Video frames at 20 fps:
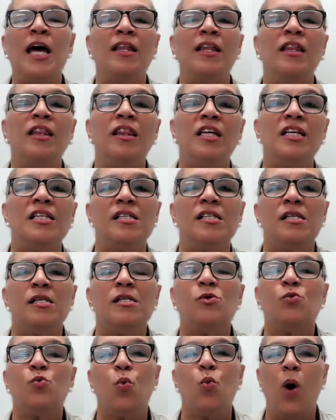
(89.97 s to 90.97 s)
This
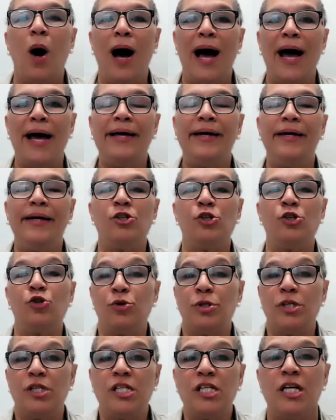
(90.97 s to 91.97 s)
is why
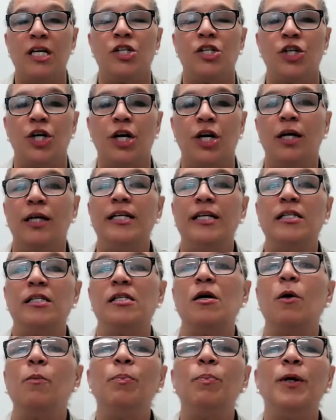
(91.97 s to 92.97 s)
strategically
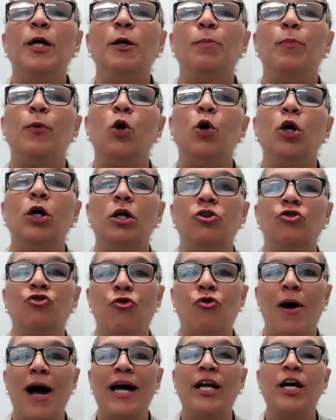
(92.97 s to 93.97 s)
some people
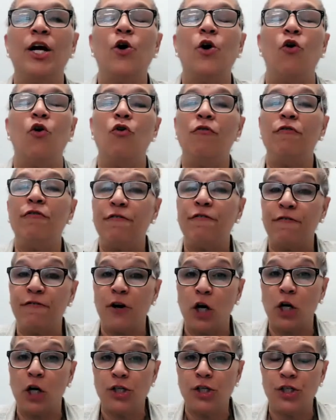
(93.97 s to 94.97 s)
try to go
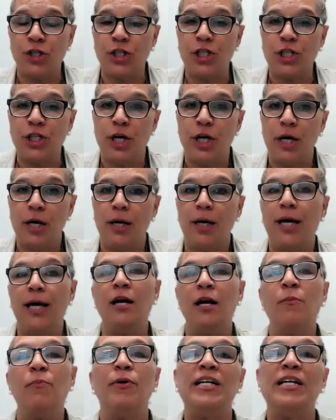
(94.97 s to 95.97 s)
first
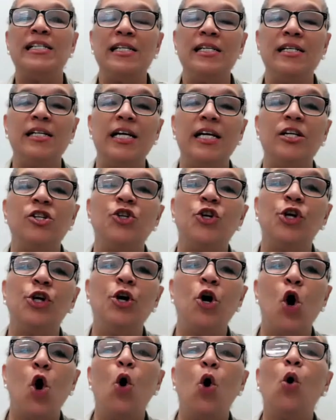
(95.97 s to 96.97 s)
in a
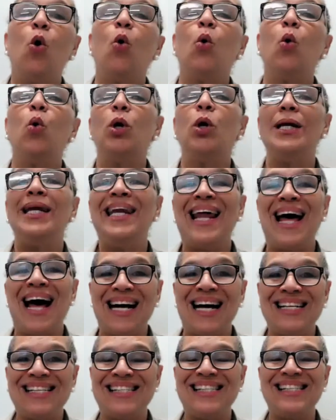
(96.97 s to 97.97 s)
presentation or
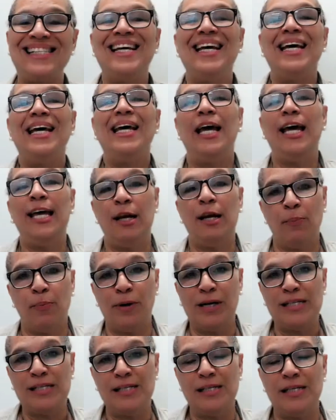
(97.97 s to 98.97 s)
last in a
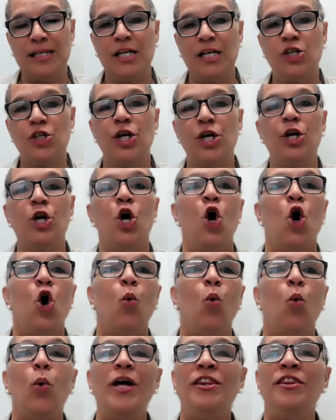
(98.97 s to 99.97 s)
presentation.
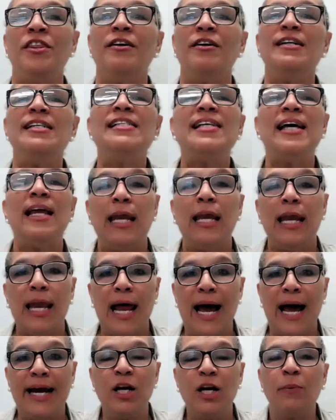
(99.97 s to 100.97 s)
When there is a
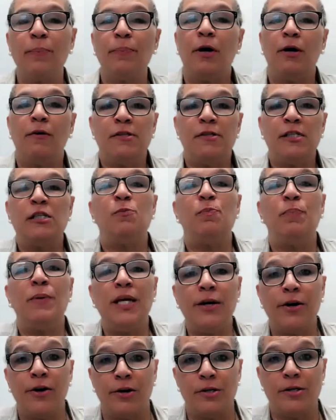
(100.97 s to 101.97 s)
lineup of
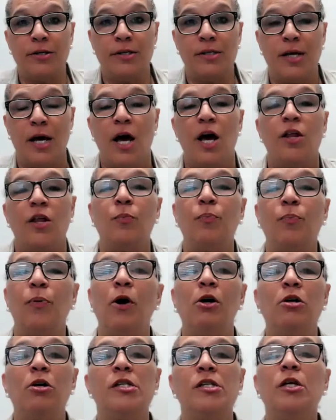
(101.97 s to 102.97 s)
speakers, the
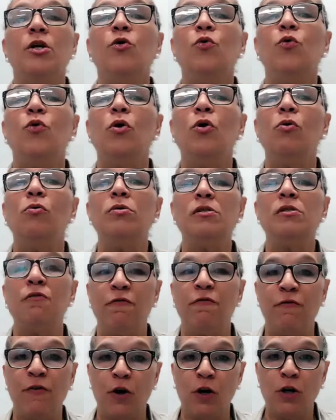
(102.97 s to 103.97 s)
person who goes
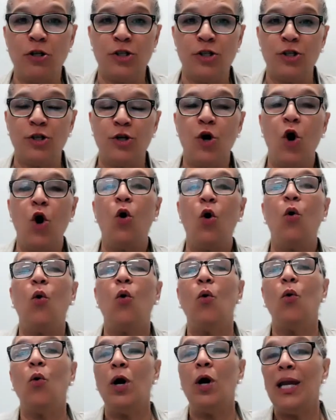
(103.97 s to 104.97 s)
first
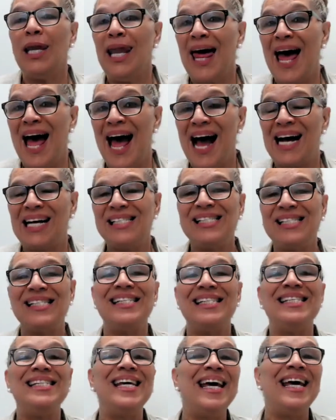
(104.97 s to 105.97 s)
or last
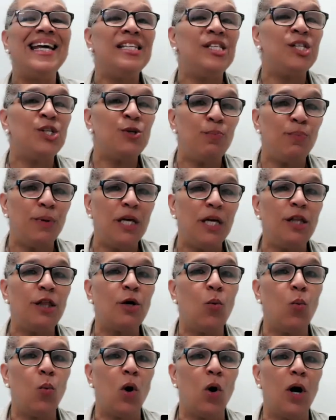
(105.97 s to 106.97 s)
tend to be
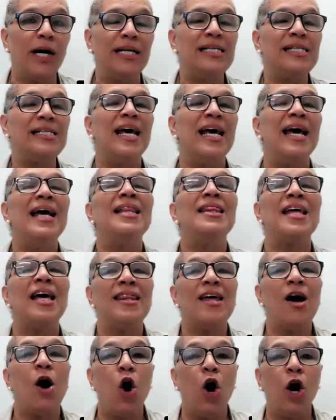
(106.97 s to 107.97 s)
the ones that
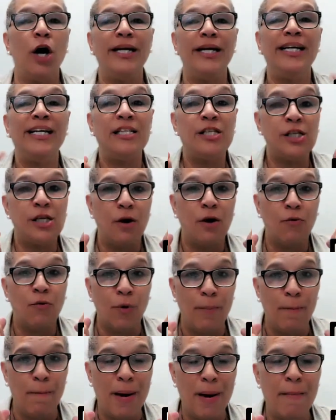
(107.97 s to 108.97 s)
the audience
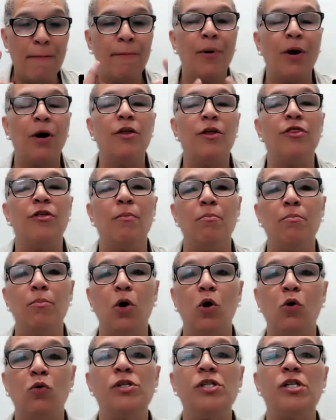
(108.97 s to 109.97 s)
remember the
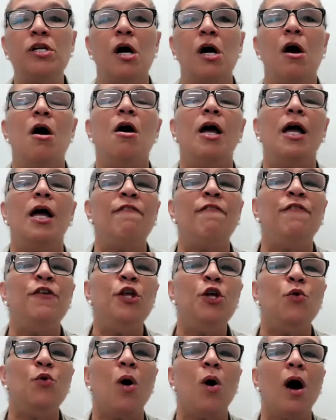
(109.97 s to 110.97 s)
most. If
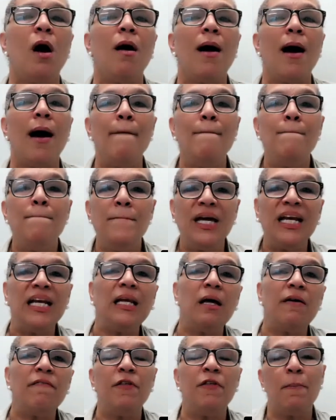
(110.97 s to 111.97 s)
you are a
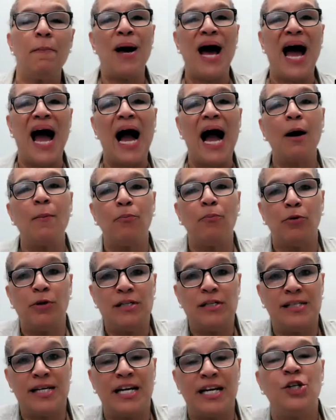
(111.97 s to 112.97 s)
middle of the pack
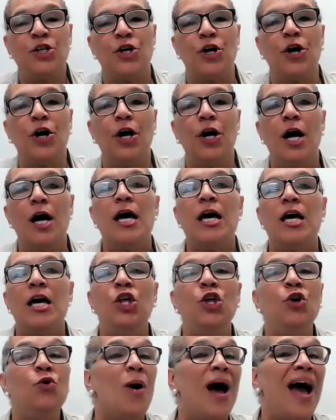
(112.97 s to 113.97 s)
presenter,
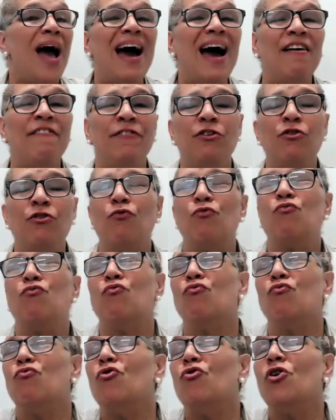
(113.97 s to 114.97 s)
you have to
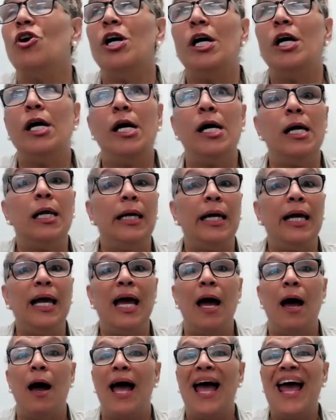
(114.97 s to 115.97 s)

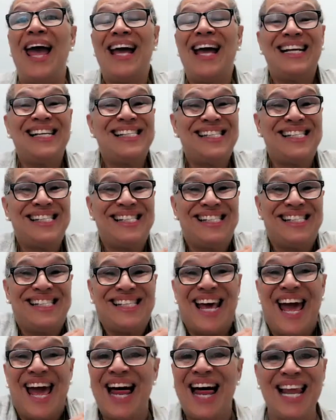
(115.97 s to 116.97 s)
really
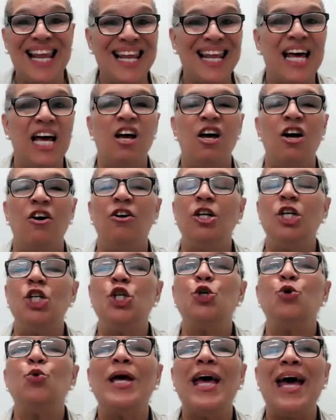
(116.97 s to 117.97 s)
excel
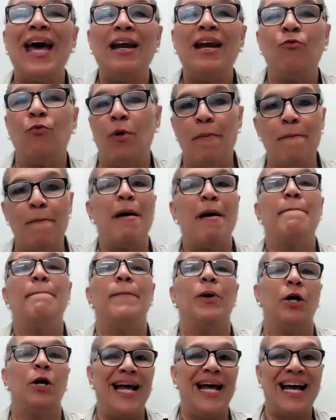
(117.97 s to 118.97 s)
to get
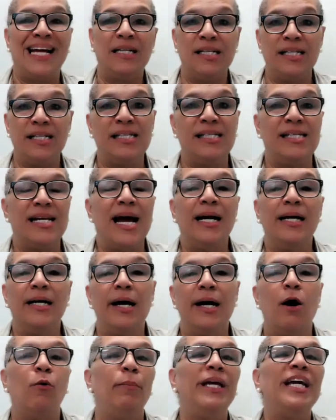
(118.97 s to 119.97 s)
remembered and to stand out,